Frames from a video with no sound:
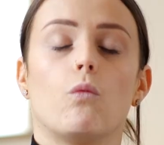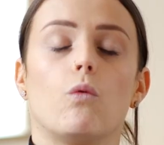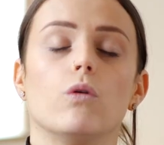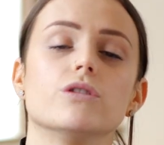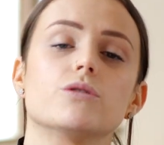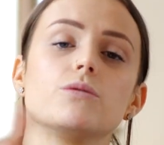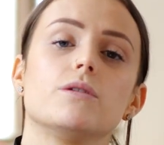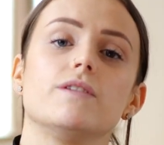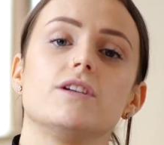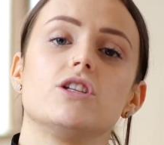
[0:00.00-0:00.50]

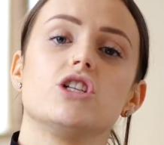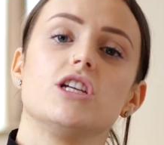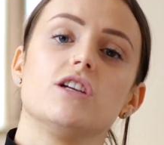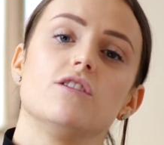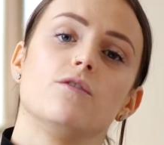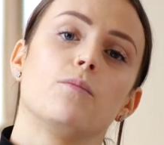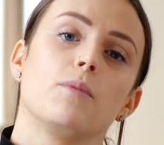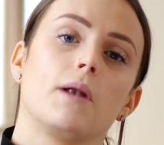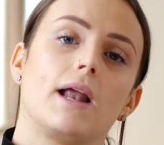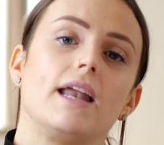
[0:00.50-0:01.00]
Once we've
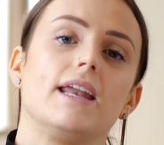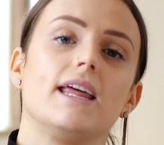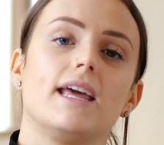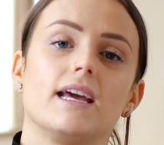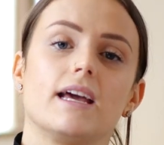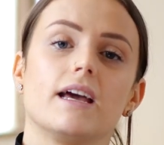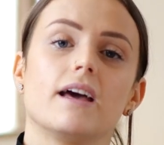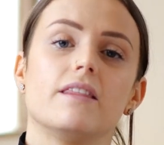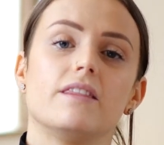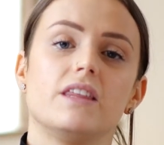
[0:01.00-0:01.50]
achieved
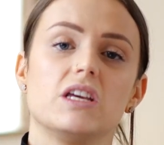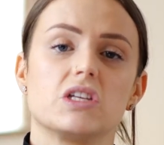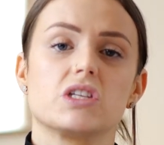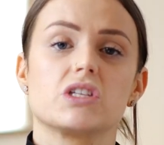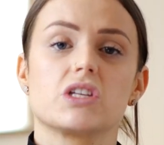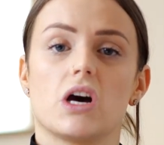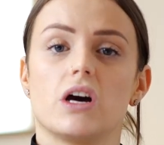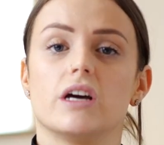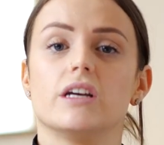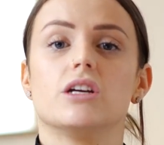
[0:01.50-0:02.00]
planning, this
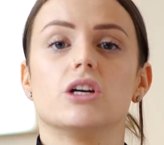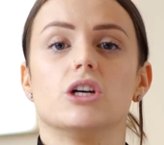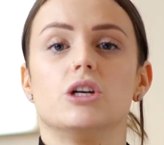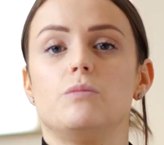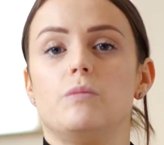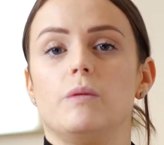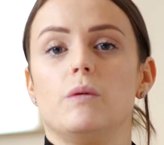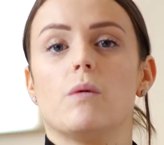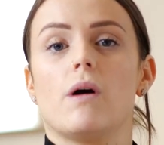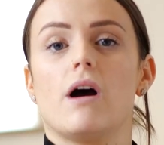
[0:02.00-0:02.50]
site
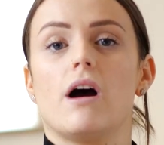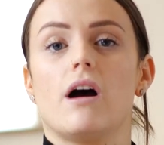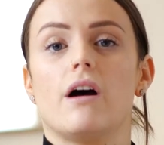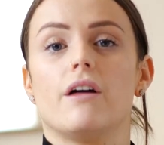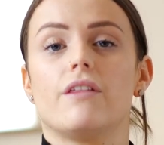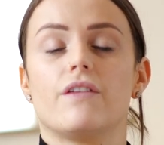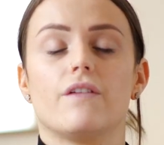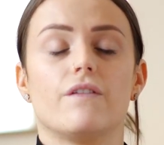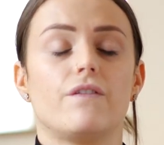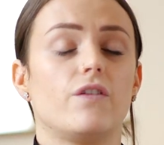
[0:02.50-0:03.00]
could be
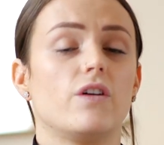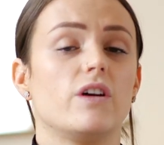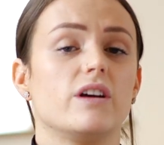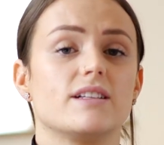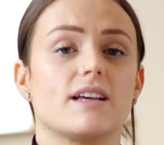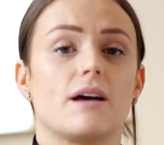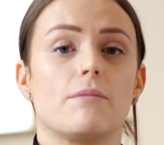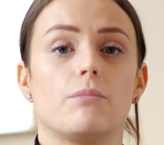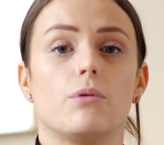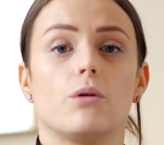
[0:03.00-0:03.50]
worth, for
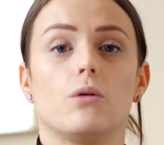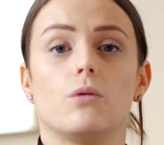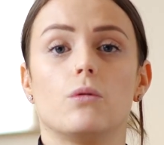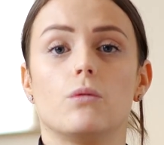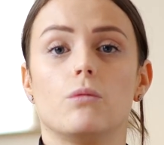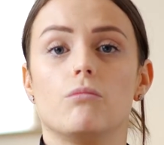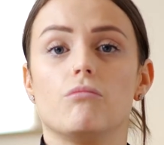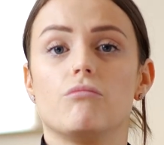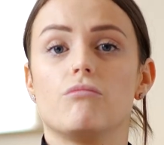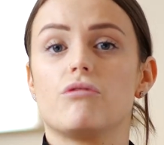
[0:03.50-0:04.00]

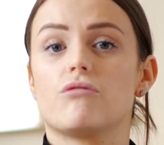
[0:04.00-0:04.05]
example,